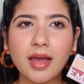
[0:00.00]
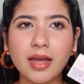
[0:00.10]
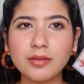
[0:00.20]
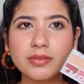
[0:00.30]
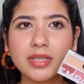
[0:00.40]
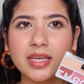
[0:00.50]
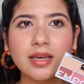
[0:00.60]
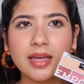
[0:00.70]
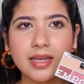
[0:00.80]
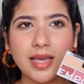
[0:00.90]
I don't think
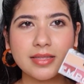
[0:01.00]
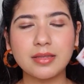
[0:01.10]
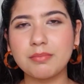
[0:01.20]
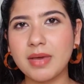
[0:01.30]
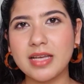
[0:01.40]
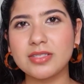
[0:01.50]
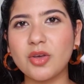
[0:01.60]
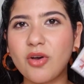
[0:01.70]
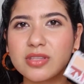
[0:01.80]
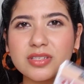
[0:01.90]
I like the mattes
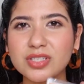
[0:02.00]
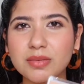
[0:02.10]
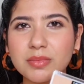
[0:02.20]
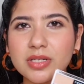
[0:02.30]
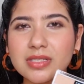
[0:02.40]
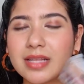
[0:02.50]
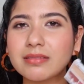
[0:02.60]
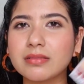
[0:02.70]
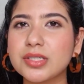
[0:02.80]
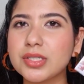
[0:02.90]
or the shimmers.
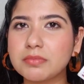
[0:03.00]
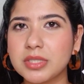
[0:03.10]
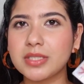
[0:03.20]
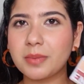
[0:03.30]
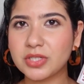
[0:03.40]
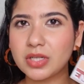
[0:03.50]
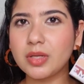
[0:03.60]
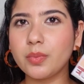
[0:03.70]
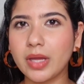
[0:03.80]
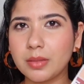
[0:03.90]
Like, the shimmers especially
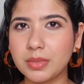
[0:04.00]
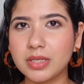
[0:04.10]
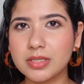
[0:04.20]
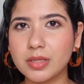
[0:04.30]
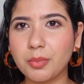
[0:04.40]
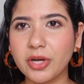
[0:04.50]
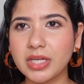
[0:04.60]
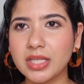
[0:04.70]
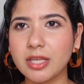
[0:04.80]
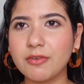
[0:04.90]
were a bit
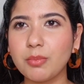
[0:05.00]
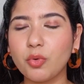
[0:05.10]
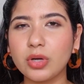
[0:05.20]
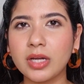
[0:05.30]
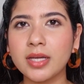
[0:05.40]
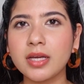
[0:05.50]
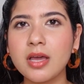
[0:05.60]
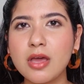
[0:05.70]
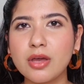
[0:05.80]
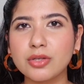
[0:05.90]
disappointing. They were more like,
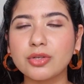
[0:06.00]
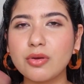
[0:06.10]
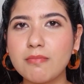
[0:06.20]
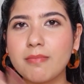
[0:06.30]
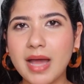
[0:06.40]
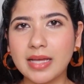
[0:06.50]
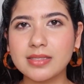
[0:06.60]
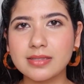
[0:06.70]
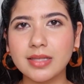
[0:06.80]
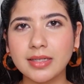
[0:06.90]
you know,
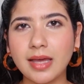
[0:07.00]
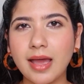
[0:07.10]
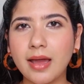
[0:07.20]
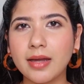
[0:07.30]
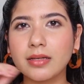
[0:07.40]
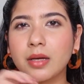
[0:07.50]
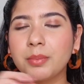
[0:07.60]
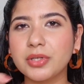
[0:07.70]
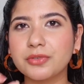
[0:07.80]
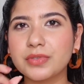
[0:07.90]
mattes that had a
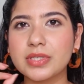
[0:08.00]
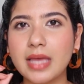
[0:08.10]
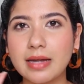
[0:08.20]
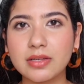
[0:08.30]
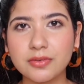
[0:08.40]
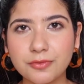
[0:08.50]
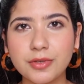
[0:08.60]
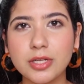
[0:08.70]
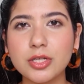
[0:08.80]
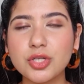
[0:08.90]
bit of a satin
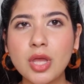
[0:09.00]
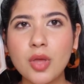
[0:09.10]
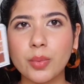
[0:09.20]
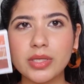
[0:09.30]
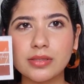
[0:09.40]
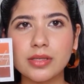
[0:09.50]
finish, whereas